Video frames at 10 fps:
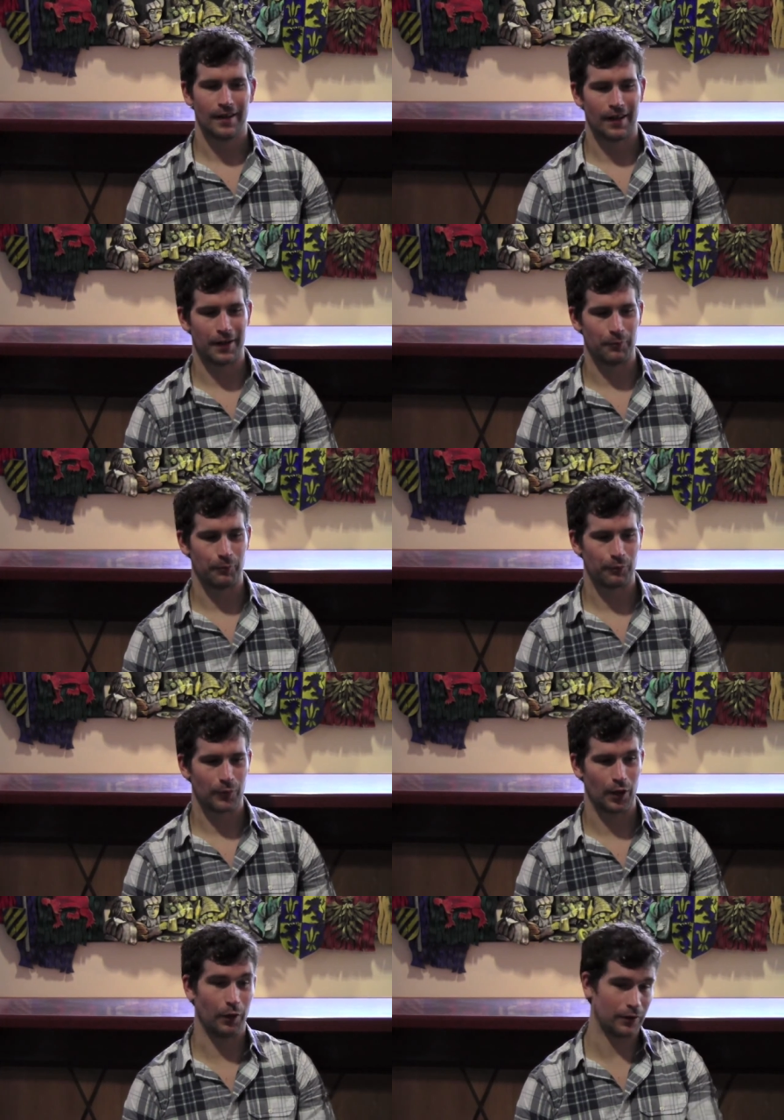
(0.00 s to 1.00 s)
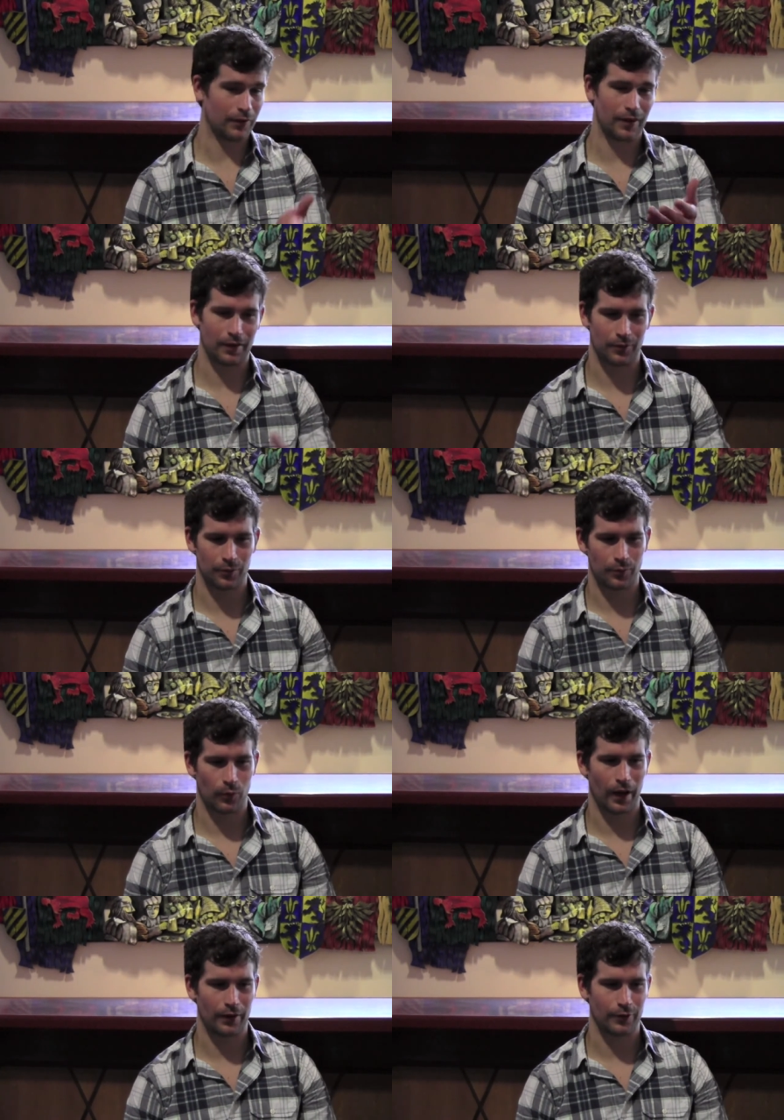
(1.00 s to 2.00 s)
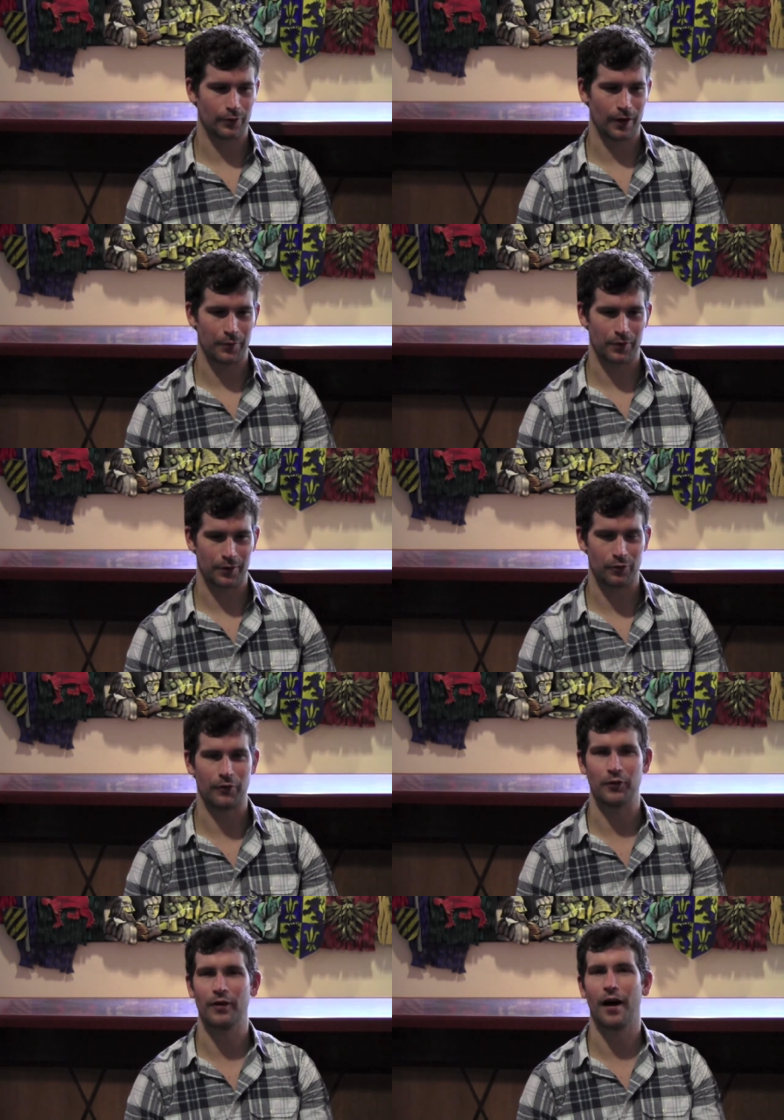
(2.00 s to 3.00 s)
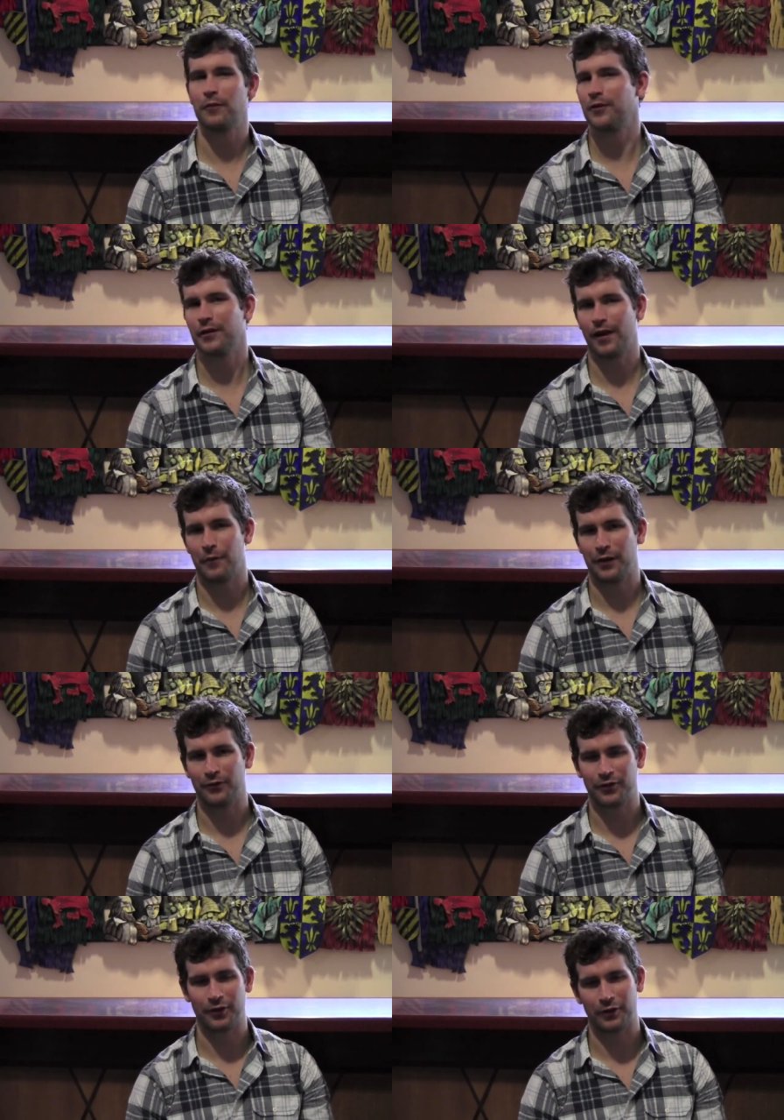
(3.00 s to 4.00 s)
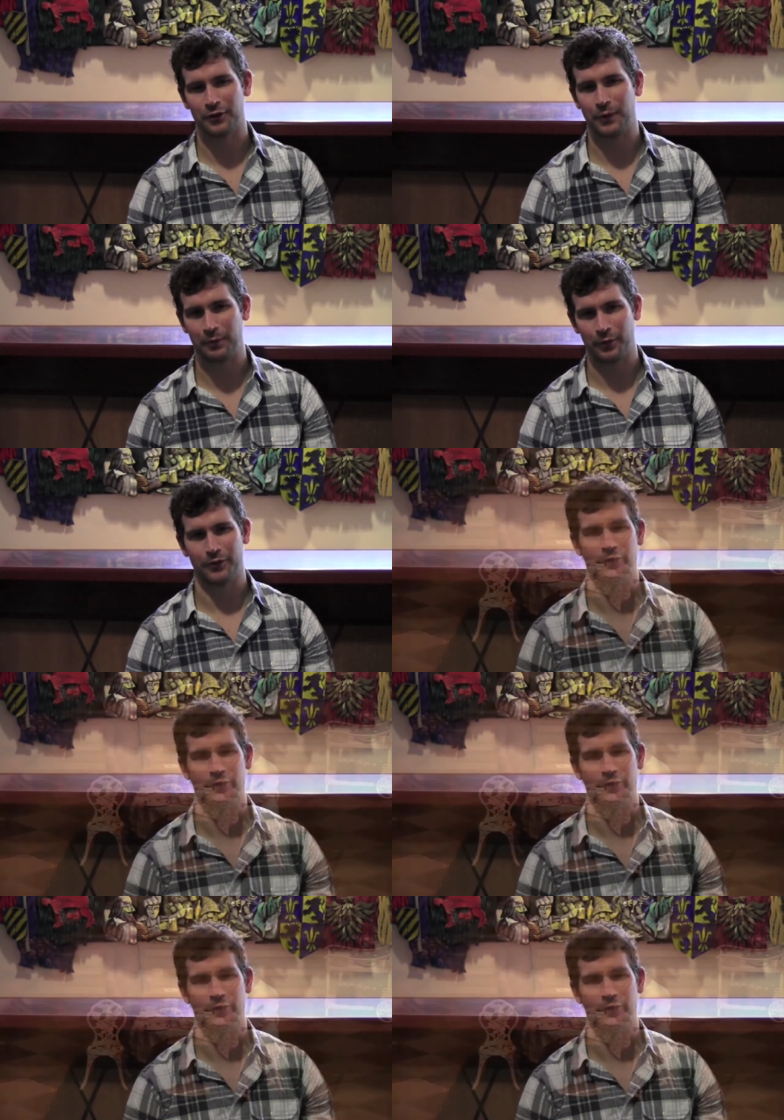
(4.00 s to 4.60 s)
um, you know, as, as Wilde describes it, a trivial comedy, comedy for serious people.